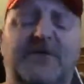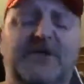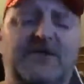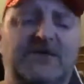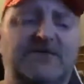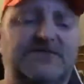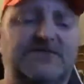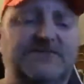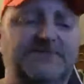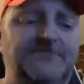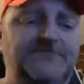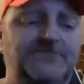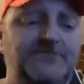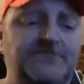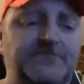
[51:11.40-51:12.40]
because
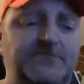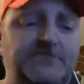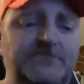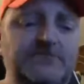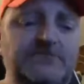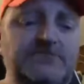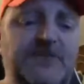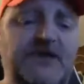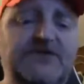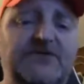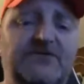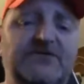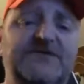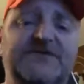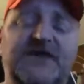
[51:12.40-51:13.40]

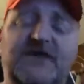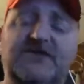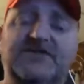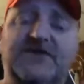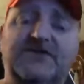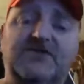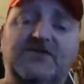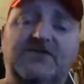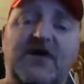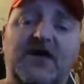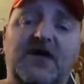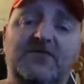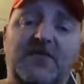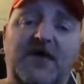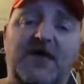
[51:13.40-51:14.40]
certain states that do not
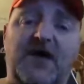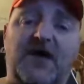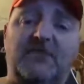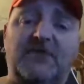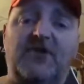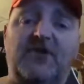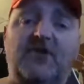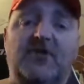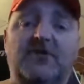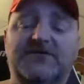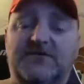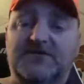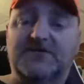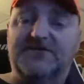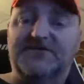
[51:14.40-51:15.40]
have the Common Core,
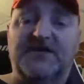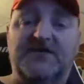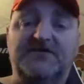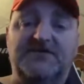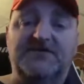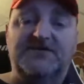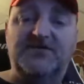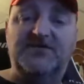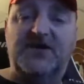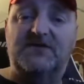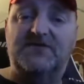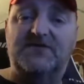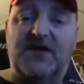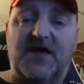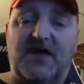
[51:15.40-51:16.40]
certain states that do
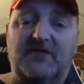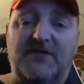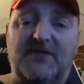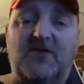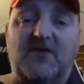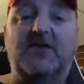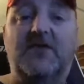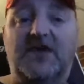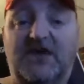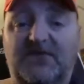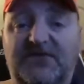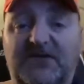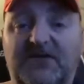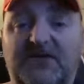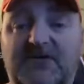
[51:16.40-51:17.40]
have the Common Core,
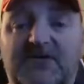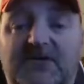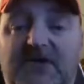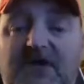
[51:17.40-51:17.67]
like up here in